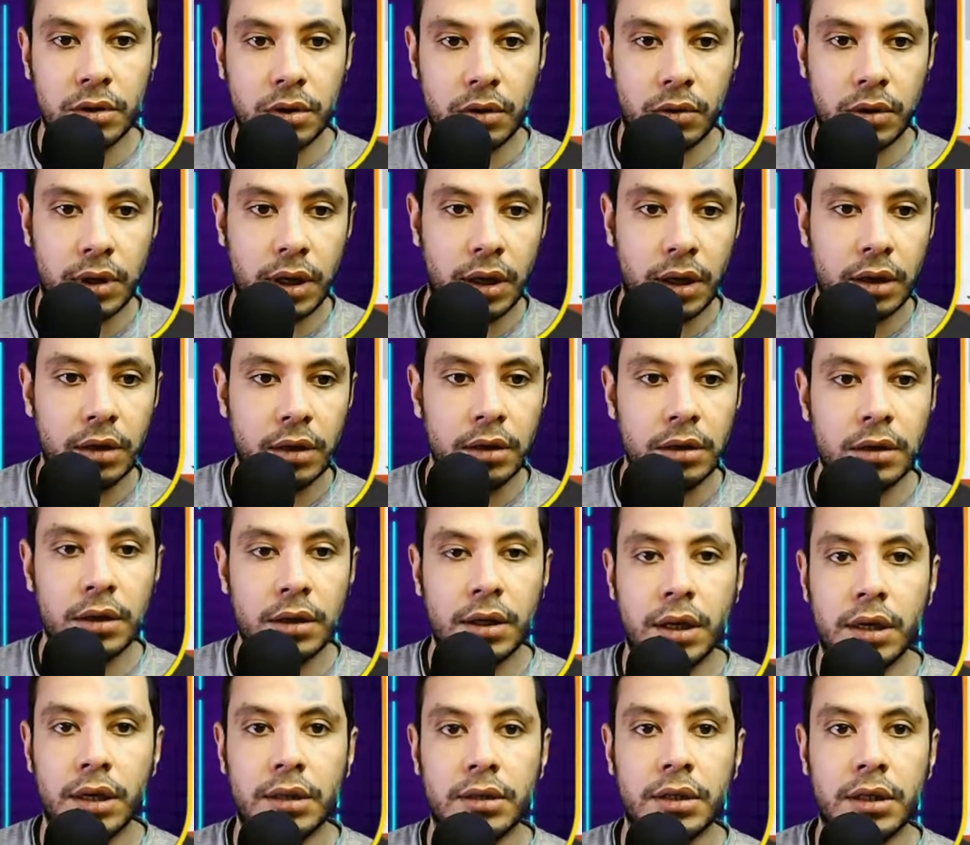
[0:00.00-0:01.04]
Okay,
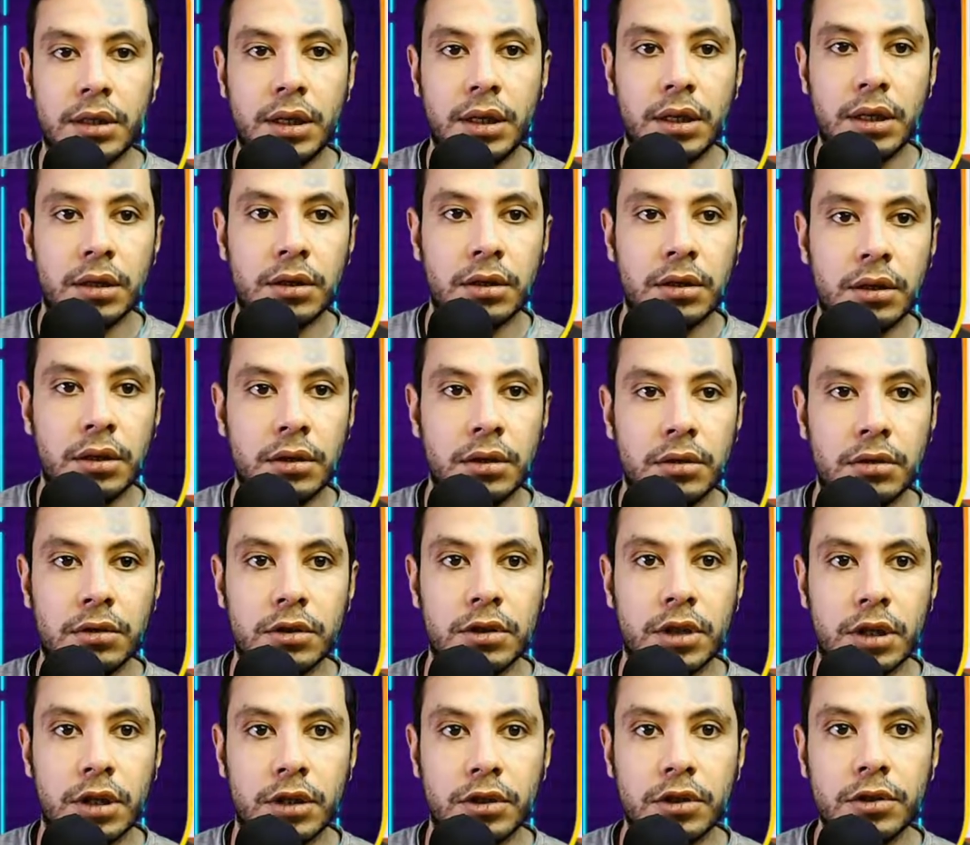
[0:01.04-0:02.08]
and then click
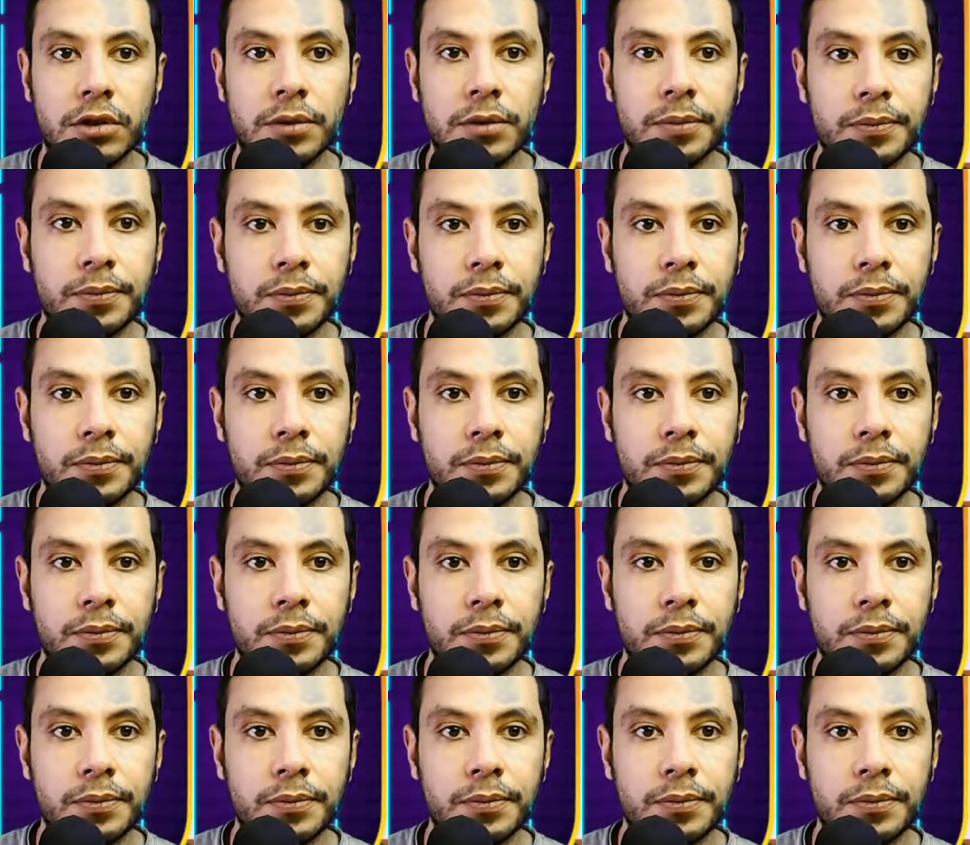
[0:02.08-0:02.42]
continue,